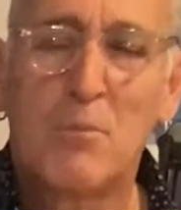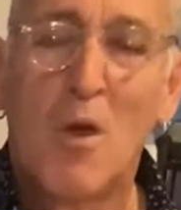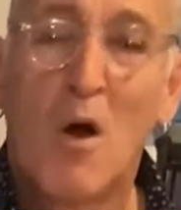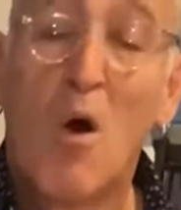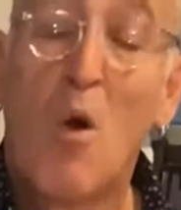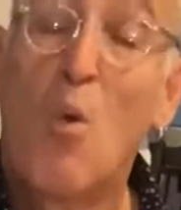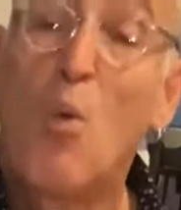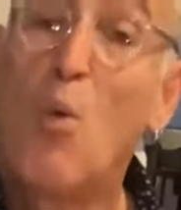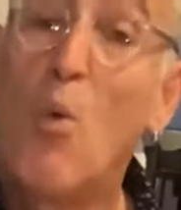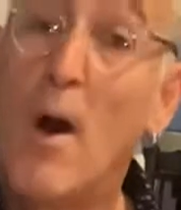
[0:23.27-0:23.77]

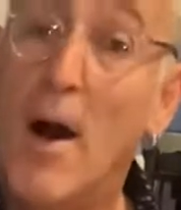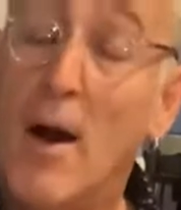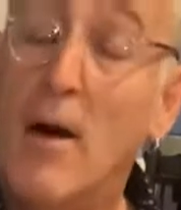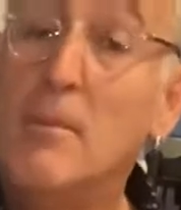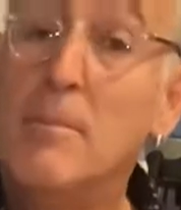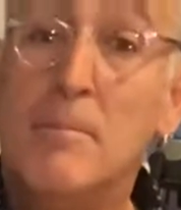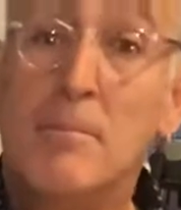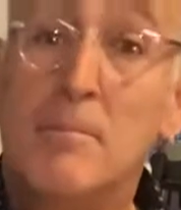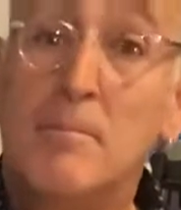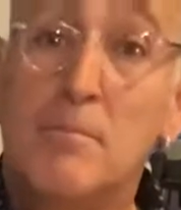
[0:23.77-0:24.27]

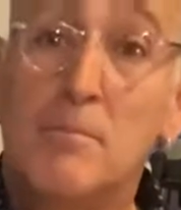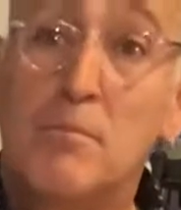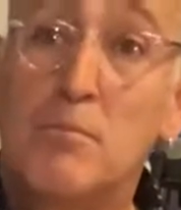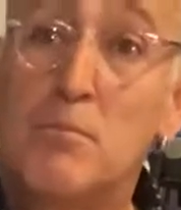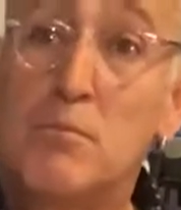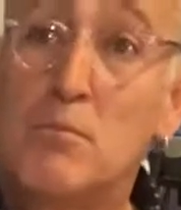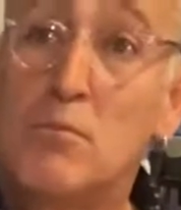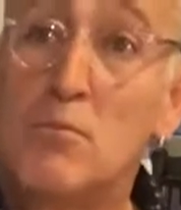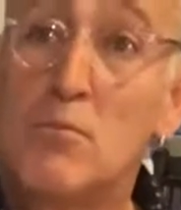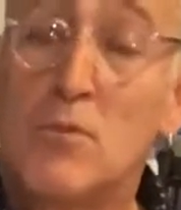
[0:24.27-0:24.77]
Well,
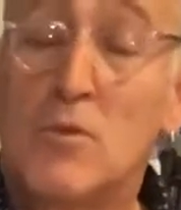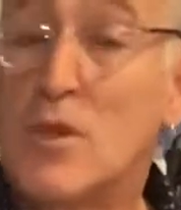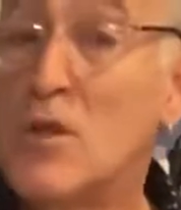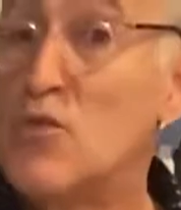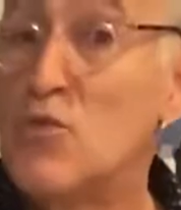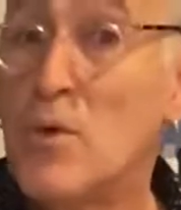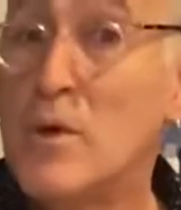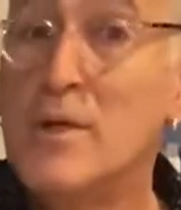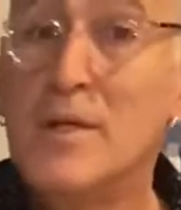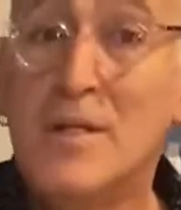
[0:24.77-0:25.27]
there's
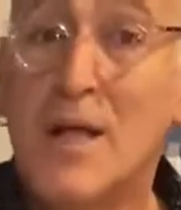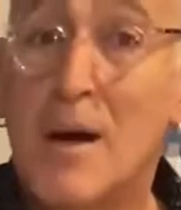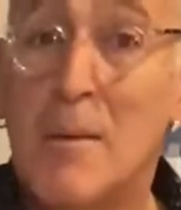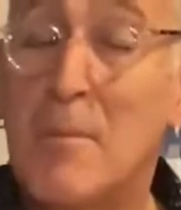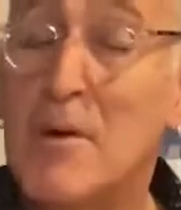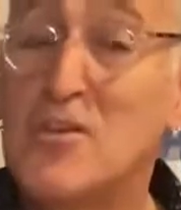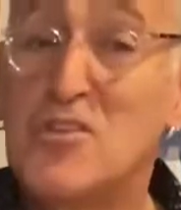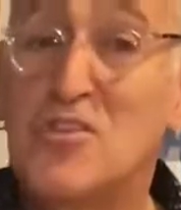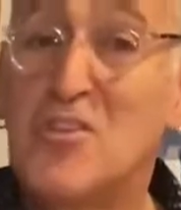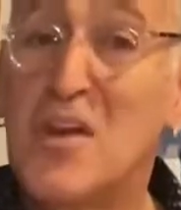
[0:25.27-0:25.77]
really not
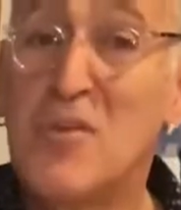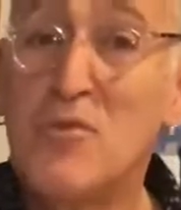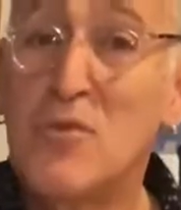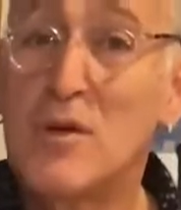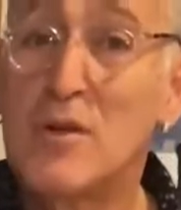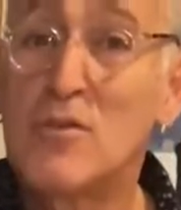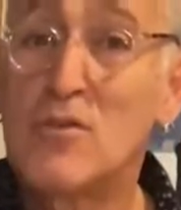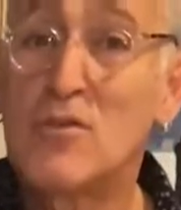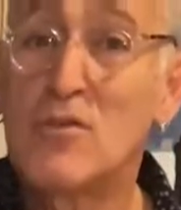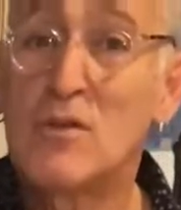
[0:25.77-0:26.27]
much
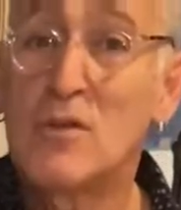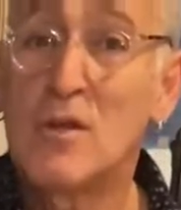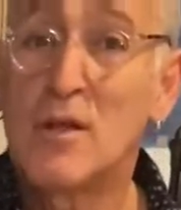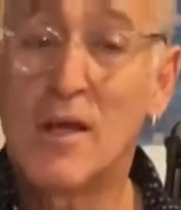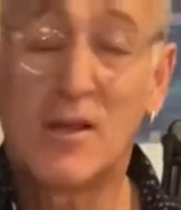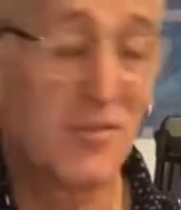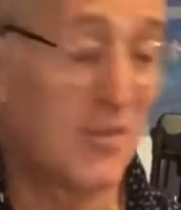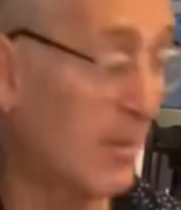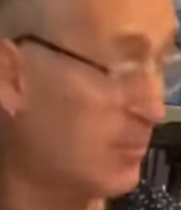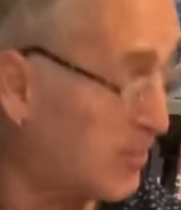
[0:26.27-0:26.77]
difference,
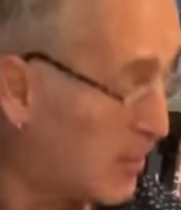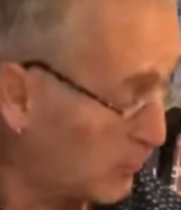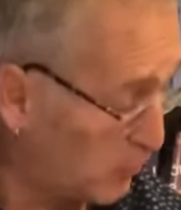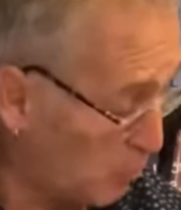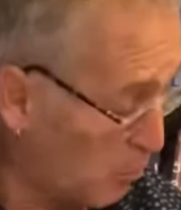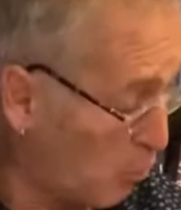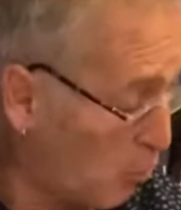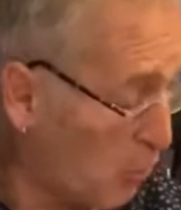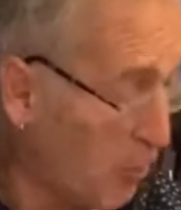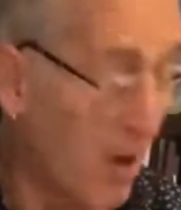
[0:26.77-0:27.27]
except there's
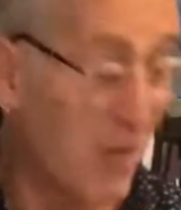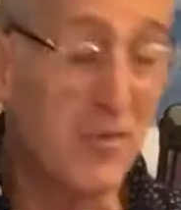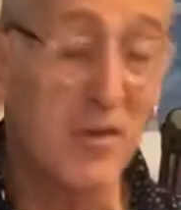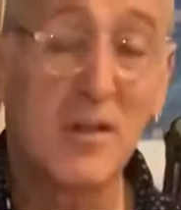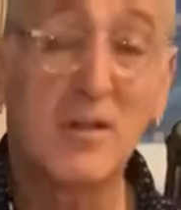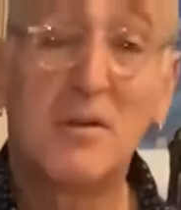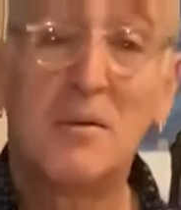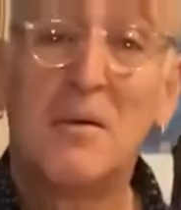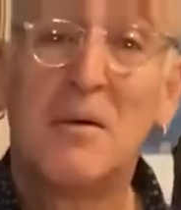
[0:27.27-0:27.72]
more of it.